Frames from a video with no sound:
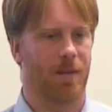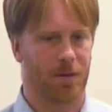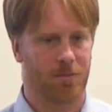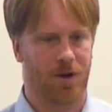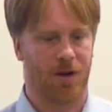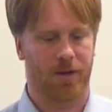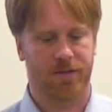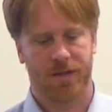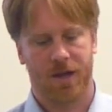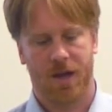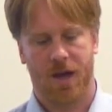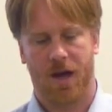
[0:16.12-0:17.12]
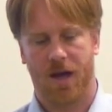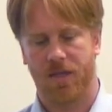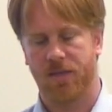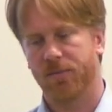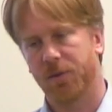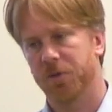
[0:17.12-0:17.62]
Fabric product.
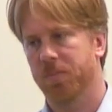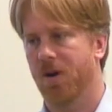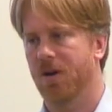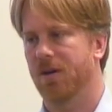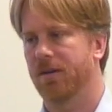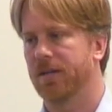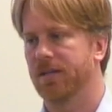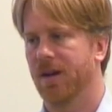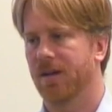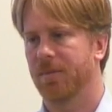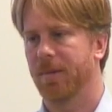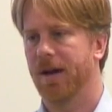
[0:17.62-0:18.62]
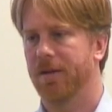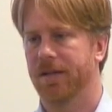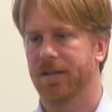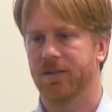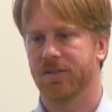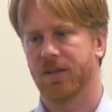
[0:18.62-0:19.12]
Uh, the first part I'm going to talk
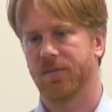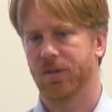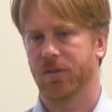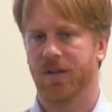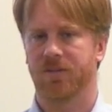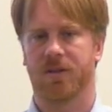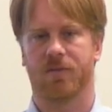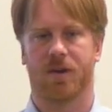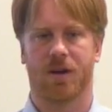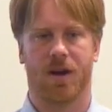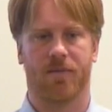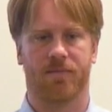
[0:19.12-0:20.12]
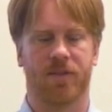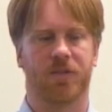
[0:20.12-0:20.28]
about is giving you guys kind of a, a,